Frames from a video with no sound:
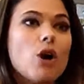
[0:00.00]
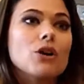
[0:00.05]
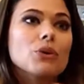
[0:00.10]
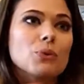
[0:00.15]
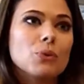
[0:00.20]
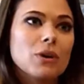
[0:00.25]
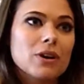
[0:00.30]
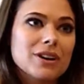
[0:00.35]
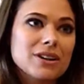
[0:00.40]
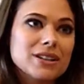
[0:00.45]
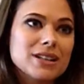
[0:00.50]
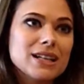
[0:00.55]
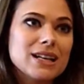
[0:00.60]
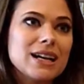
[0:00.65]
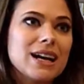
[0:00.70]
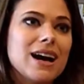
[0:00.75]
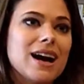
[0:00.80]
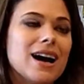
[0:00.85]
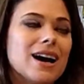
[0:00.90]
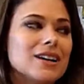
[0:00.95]
onward.
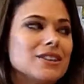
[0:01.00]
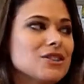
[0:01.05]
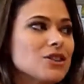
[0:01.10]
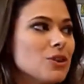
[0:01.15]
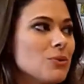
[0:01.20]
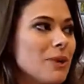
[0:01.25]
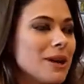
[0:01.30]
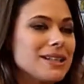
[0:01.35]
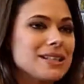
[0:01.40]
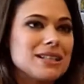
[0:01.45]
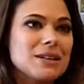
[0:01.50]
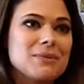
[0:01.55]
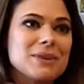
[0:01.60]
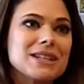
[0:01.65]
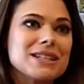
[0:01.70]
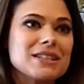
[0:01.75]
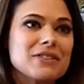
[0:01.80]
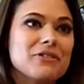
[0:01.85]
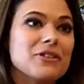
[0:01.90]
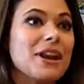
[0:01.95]
So you might see
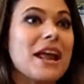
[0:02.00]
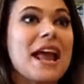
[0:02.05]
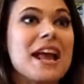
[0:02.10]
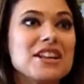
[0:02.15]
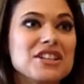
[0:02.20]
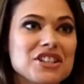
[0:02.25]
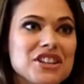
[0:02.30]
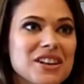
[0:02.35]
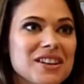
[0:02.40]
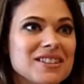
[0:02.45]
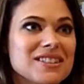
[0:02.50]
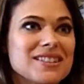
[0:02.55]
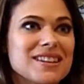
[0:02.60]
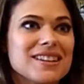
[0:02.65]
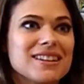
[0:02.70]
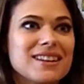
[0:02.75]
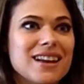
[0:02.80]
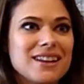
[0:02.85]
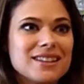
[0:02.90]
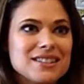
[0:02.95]
me at different ages
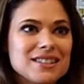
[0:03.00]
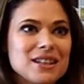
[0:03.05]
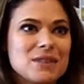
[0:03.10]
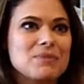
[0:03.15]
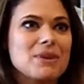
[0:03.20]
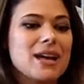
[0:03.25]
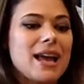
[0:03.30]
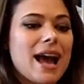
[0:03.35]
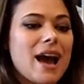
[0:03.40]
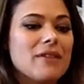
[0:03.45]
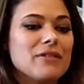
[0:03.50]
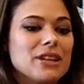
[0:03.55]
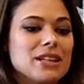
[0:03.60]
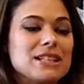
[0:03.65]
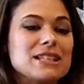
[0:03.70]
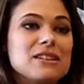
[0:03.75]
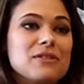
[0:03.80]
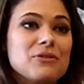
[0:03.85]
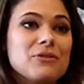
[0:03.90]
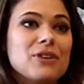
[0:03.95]
and see me
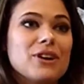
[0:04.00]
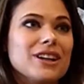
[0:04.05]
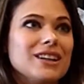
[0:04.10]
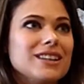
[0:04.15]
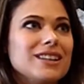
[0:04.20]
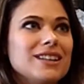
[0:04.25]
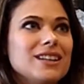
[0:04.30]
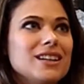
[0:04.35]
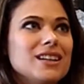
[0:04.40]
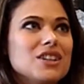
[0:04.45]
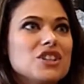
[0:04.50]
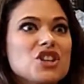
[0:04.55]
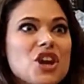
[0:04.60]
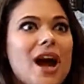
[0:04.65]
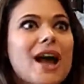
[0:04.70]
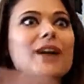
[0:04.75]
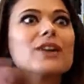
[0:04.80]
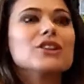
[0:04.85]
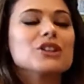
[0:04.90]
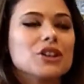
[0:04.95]
having different
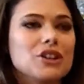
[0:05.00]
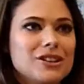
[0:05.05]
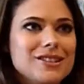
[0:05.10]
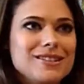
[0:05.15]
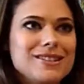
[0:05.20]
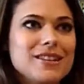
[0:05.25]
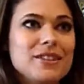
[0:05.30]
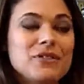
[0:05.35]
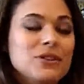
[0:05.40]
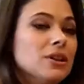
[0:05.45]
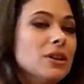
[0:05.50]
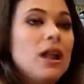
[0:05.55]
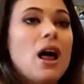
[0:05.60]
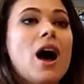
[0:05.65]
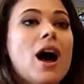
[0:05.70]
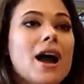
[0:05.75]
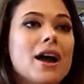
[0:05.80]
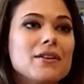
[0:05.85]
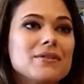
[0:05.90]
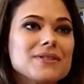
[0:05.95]
childhoods, different
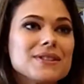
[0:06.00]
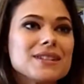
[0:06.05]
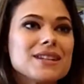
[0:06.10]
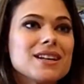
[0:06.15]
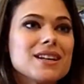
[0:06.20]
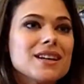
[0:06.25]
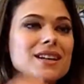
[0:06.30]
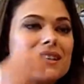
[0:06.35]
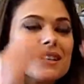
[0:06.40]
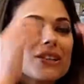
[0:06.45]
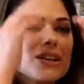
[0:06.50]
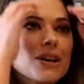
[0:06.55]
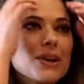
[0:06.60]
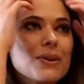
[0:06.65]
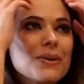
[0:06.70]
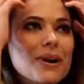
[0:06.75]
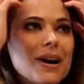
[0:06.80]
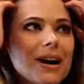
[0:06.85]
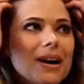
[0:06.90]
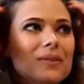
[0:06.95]
lives.
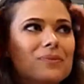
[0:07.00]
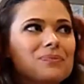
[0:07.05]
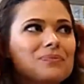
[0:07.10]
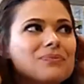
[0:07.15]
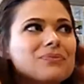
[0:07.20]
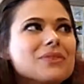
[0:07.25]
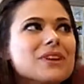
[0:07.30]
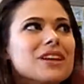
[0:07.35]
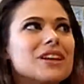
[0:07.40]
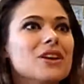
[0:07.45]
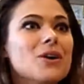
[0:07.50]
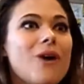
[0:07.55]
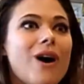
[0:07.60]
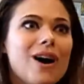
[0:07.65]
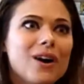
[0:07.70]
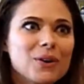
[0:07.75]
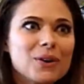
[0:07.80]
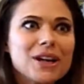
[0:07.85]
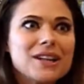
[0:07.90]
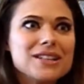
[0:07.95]
So,
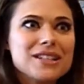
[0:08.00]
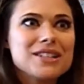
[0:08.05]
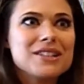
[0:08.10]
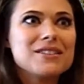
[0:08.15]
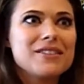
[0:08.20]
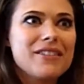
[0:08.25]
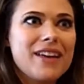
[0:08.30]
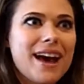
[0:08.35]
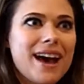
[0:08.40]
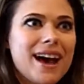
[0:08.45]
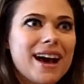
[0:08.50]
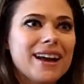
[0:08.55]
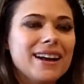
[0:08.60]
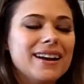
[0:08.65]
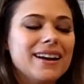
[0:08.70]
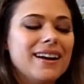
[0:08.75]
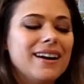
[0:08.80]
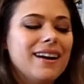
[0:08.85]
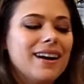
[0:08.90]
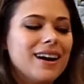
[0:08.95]
I'll get to do
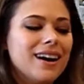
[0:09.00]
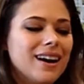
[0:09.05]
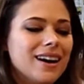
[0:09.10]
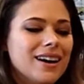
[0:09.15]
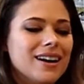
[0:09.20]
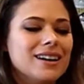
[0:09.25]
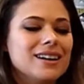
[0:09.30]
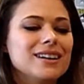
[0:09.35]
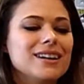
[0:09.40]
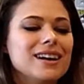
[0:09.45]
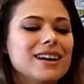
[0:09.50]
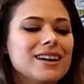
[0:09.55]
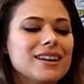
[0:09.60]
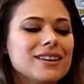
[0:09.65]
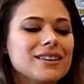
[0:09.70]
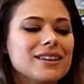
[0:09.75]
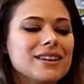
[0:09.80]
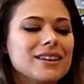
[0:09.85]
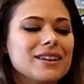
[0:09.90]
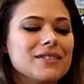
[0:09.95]
that.
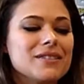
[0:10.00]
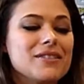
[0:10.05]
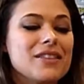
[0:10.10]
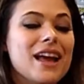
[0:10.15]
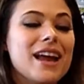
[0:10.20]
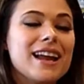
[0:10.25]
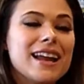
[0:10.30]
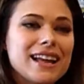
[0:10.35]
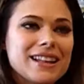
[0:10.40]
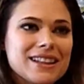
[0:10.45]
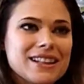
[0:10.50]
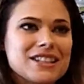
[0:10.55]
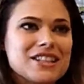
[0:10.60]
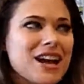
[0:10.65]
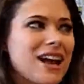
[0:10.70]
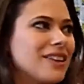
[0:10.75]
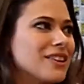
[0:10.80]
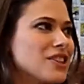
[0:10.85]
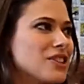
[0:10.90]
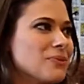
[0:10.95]
They get the
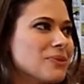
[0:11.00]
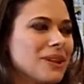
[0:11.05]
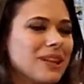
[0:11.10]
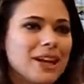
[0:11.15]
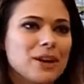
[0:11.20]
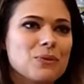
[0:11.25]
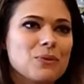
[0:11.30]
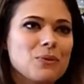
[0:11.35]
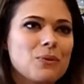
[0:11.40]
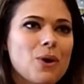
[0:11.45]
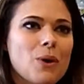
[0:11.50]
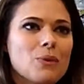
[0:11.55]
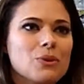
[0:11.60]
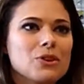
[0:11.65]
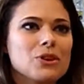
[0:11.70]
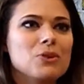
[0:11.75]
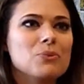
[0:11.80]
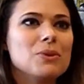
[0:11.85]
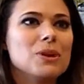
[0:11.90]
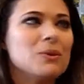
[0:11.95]
challenge of being like, what
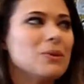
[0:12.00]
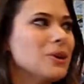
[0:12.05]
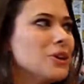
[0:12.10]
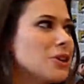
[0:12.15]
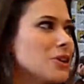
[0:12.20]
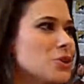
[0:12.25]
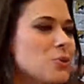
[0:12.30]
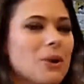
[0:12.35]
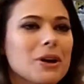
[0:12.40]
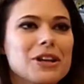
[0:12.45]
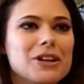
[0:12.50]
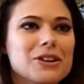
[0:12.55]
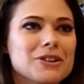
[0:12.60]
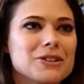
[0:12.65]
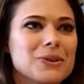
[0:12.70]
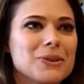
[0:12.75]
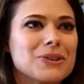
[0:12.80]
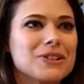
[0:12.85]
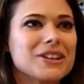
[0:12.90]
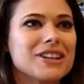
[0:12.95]
will you be when you're 20
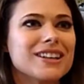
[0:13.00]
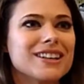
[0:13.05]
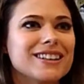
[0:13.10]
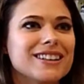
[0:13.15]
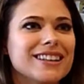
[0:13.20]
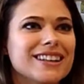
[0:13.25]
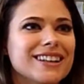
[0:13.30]
years older,